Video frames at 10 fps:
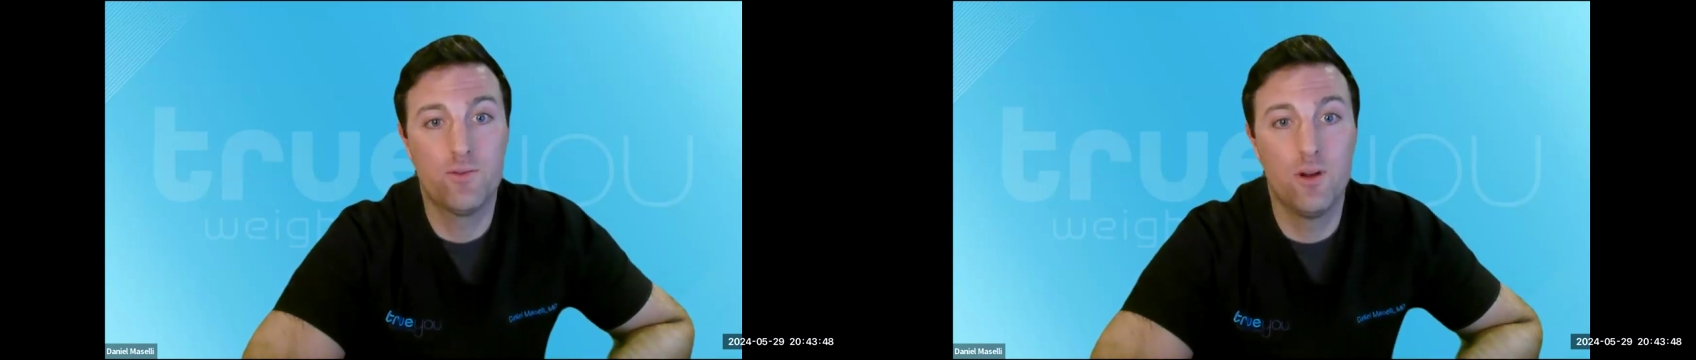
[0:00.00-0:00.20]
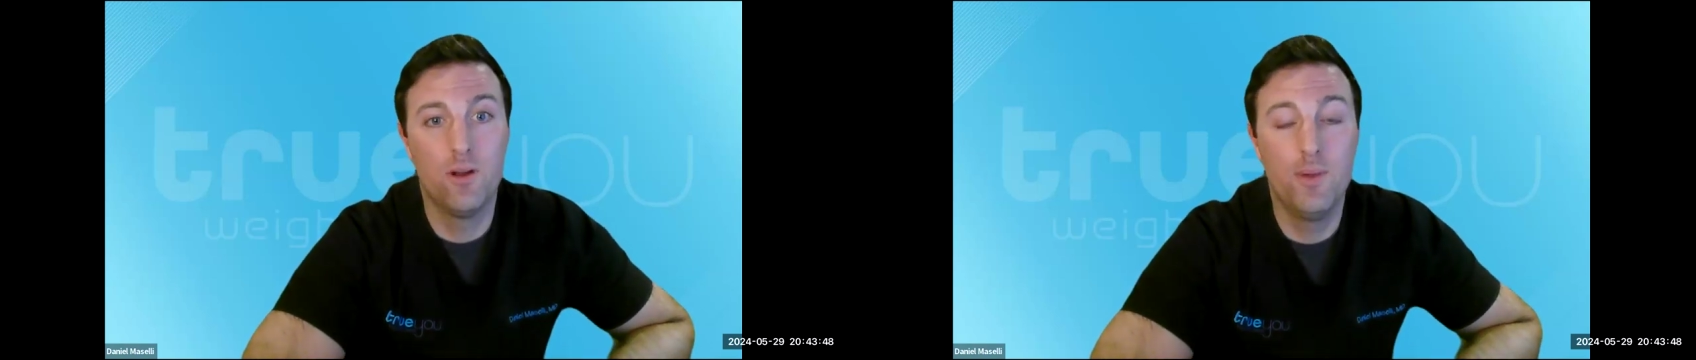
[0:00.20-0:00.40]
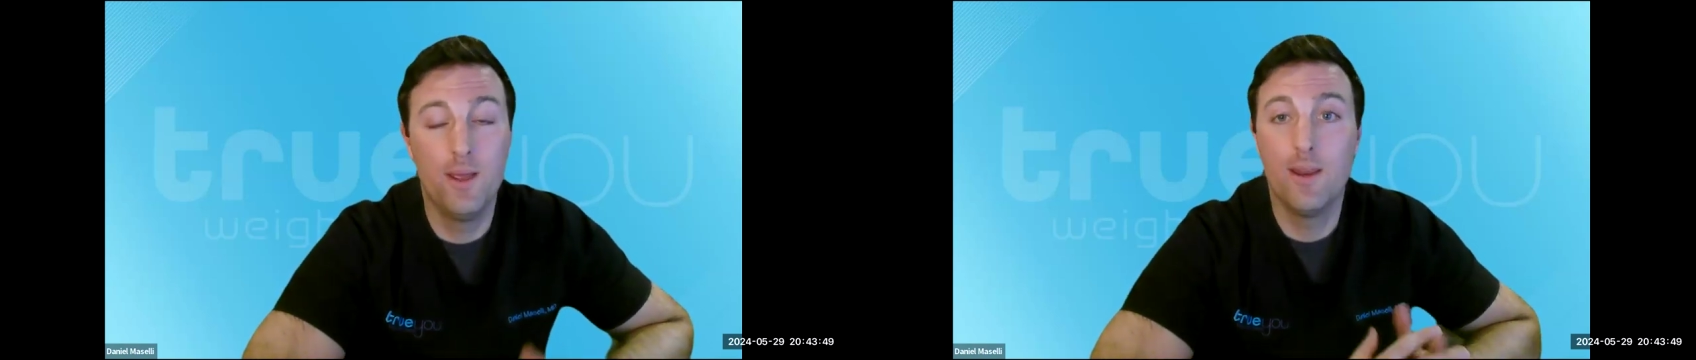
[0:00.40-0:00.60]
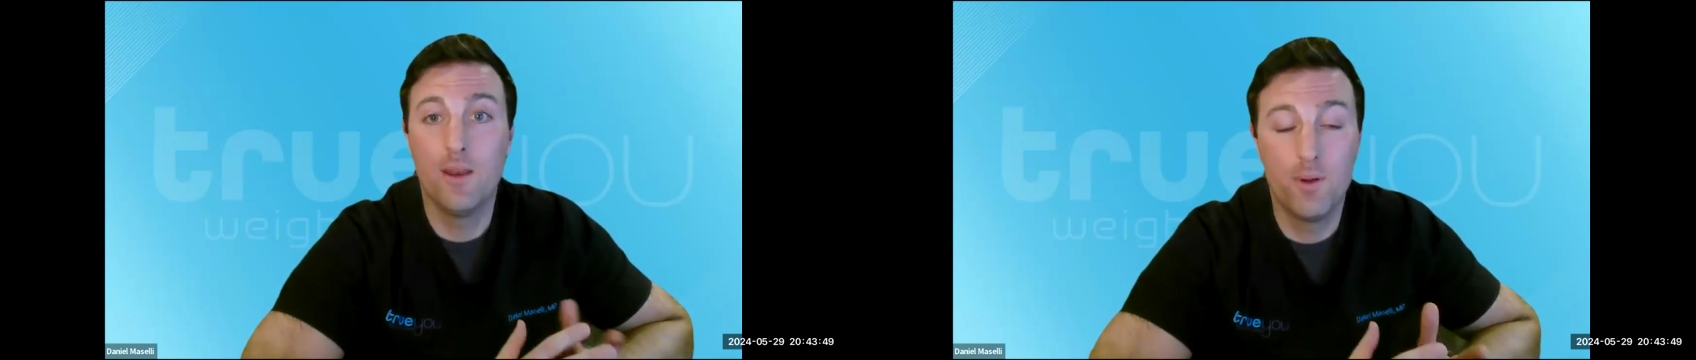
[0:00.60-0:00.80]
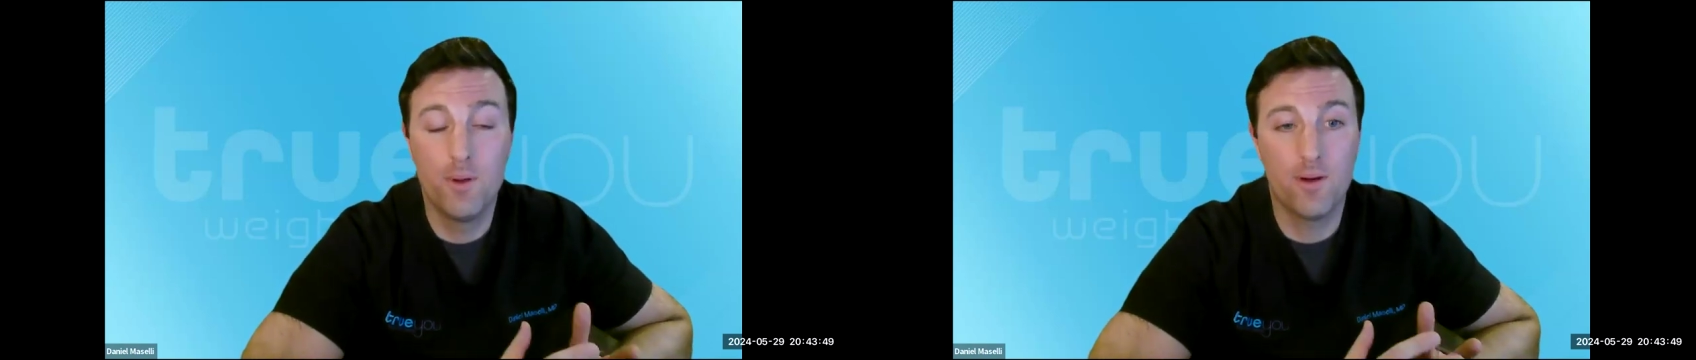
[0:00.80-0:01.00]
from an
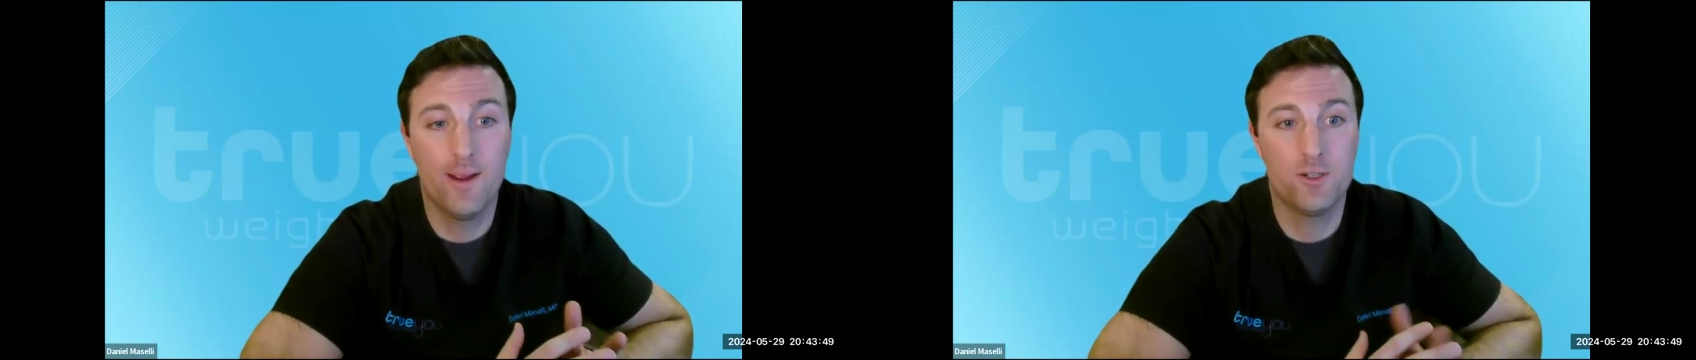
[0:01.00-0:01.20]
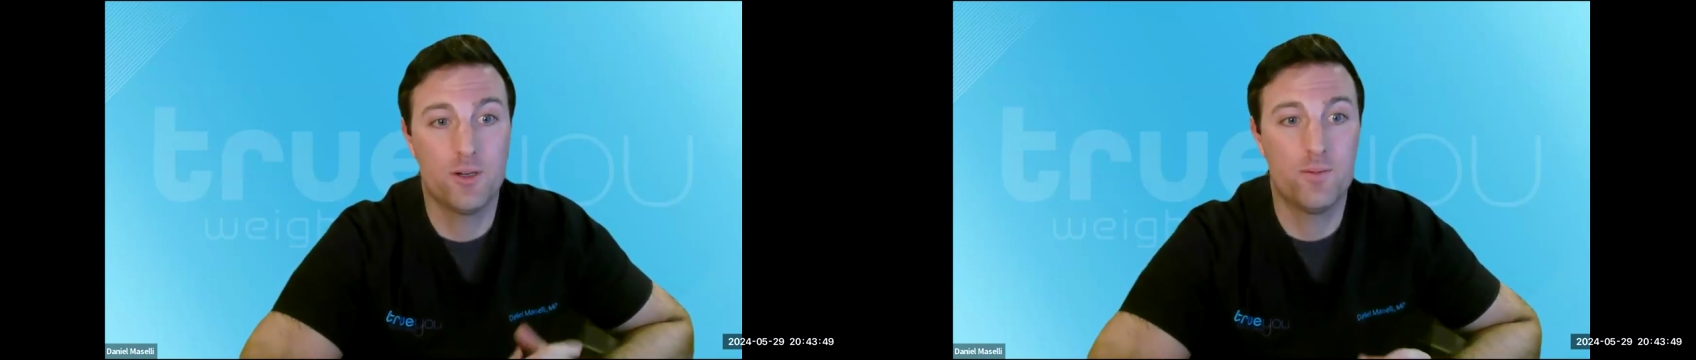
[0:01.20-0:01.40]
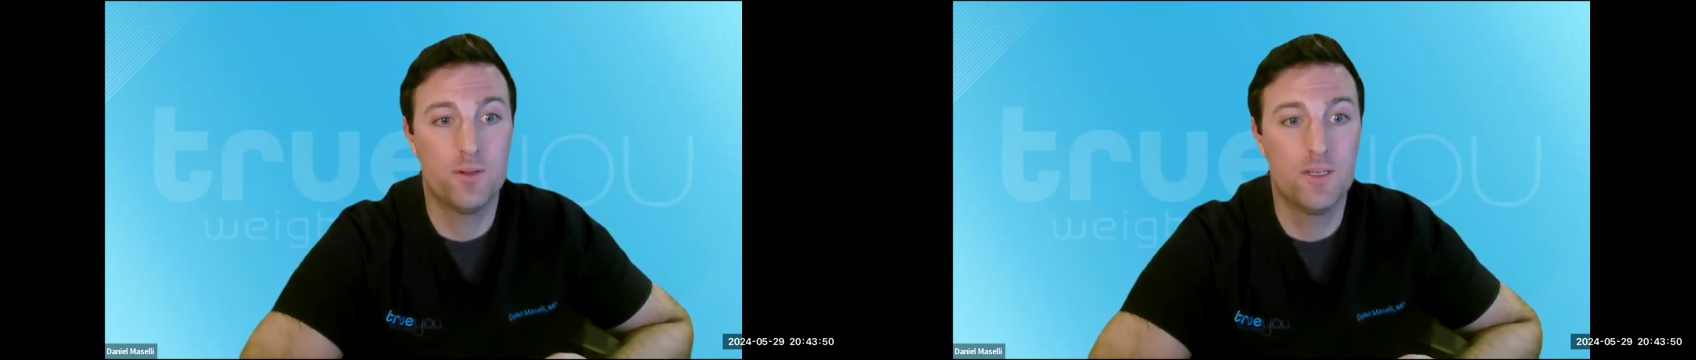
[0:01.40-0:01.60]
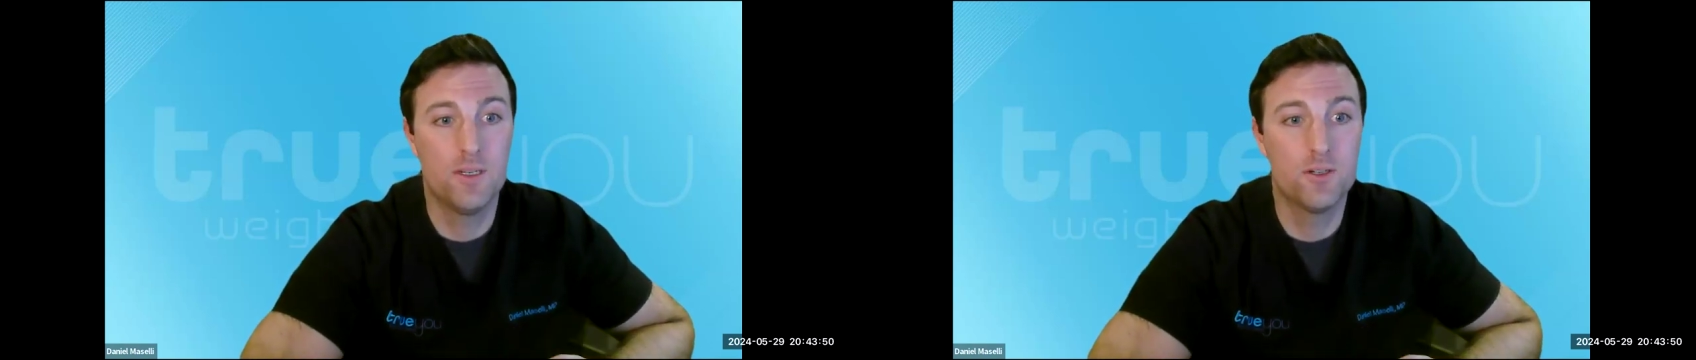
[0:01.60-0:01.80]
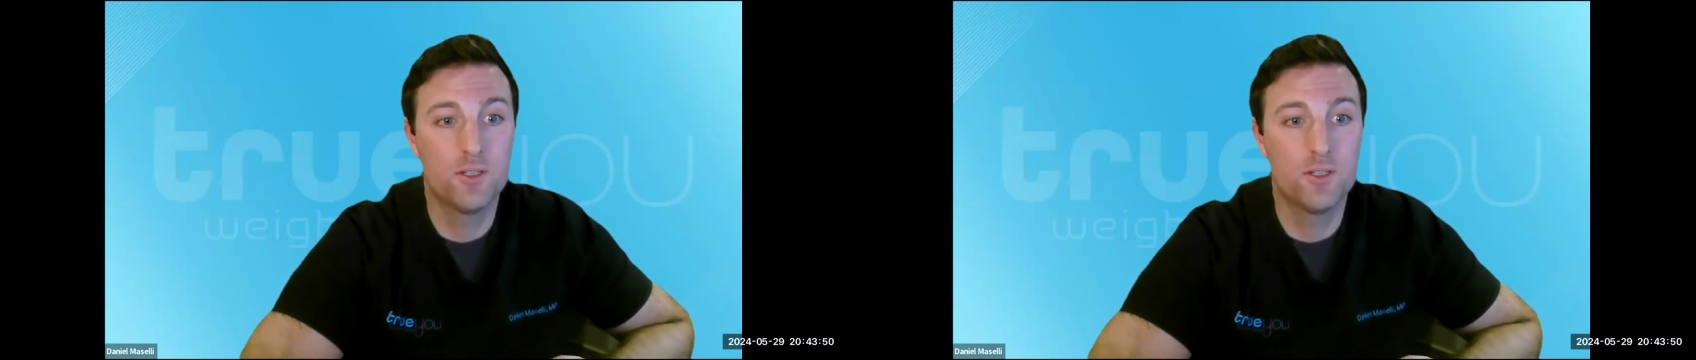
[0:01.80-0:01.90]
endobariatric procedure?